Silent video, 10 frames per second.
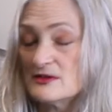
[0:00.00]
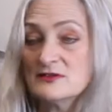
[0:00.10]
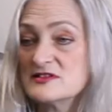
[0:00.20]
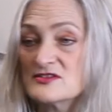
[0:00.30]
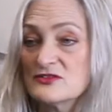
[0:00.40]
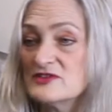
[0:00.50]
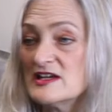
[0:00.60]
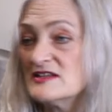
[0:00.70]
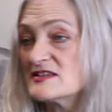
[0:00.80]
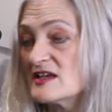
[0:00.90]
Well, it's not
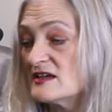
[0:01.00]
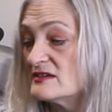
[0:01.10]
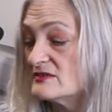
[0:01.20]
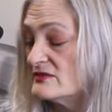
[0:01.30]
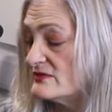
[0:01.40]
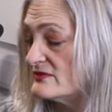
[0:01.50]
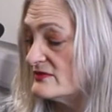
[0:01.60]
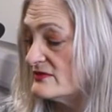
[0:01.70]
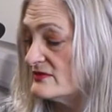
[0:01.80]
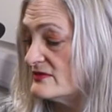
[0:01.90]
real, is it?
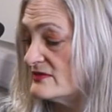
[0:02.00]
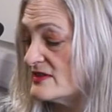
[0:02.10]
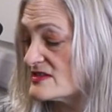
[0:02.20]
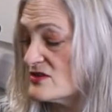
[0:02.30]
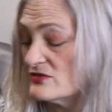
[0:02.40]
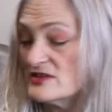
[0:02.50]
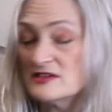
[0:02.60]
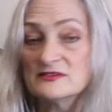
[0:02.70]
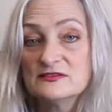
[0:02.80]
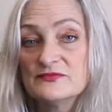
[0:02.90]
It's not
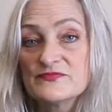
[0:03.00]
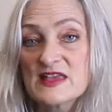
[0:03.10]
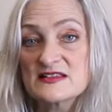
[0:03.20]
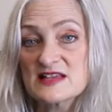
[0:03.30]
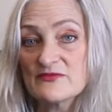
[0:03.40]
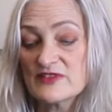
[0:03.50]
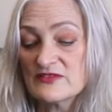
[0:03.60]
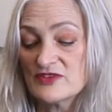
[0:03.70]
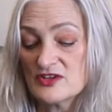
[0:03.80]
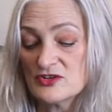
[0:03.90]
real. It's
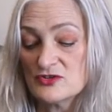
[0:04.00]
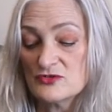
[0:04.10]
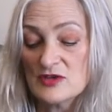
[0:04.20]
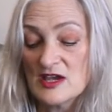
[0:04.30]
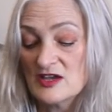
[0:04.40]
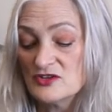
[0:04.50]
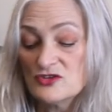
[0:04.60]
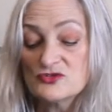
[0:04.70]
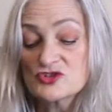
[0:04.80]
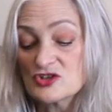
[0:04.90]
something that you
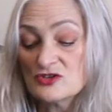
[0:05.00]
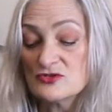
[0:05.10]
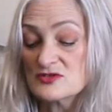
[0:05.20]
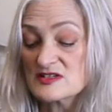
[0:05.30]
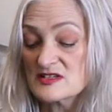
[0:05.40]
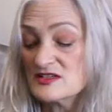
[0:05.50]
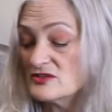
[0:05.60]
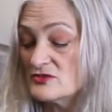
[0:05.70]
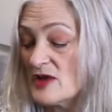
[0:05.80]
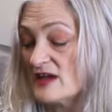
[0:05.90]
choose to
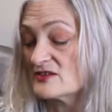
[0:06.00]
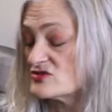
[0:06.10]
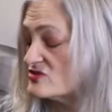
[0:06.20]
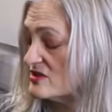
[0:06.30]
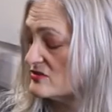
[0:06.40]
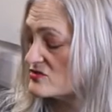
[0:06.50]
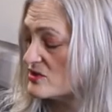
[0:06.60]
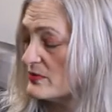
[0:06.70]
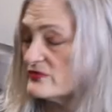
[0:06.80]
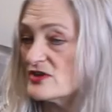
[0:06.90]
do extra on
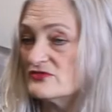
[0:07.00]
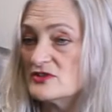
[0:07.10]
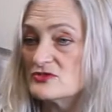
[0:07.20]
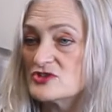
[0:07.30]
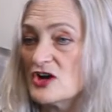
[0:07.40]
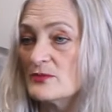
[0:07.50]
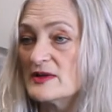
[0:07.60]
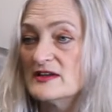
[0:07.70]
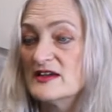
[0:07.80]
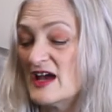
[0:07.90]
top of your real job.
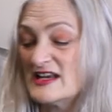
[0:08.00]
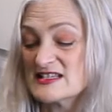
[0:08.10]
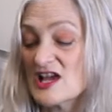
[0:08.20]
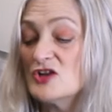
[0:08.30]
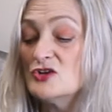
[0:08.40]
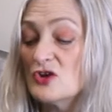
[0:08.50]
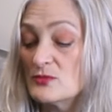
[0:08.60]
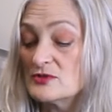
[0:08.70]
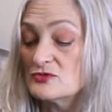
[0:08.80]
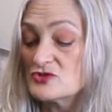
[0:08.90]
And it's a
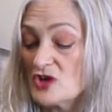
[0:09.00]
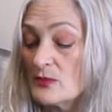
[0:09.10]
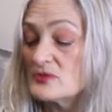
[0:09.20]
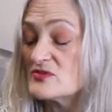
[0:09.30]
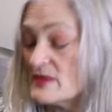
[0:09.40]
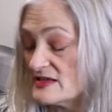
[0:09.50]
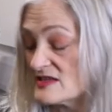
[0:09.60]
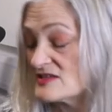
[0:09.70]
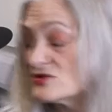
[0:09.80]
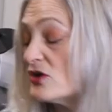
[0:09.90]
nominal job, which
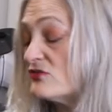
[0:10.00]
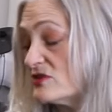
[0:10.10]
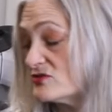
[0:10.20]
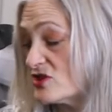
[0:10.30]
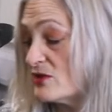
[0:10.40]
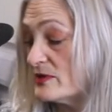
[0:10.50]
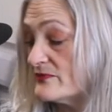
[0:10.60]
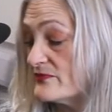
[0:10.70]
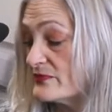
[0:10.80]
means it's not a real job.